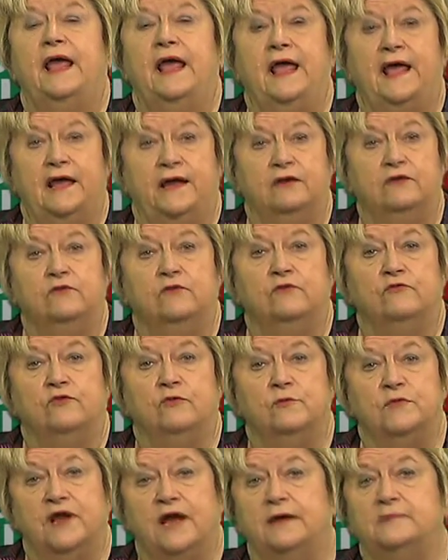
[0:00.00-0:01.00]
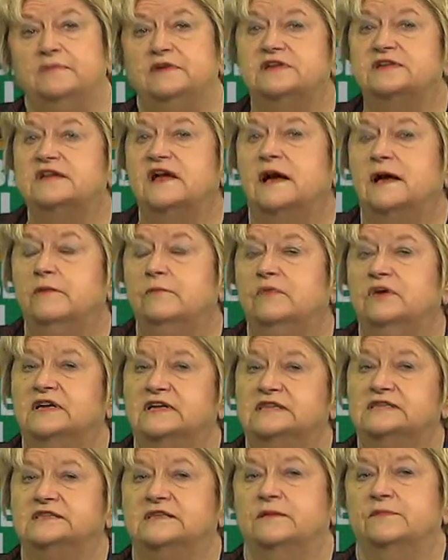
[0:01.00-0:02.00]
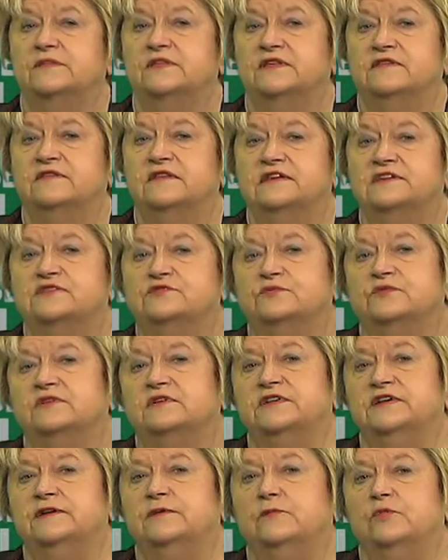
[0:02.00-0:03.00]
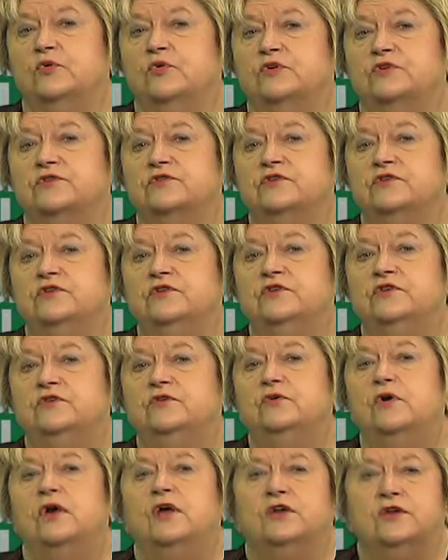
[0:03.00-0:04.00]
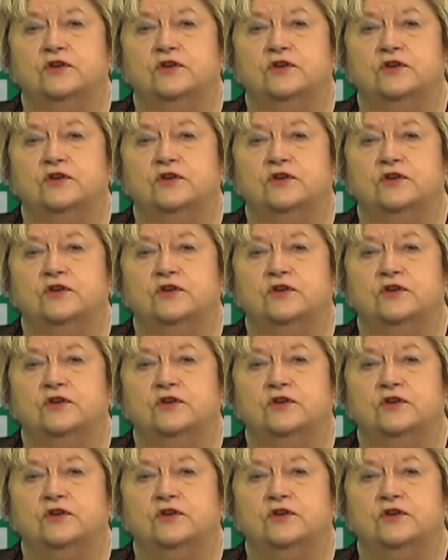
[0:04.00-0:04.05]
and from time to time, when it's something that's really important to you,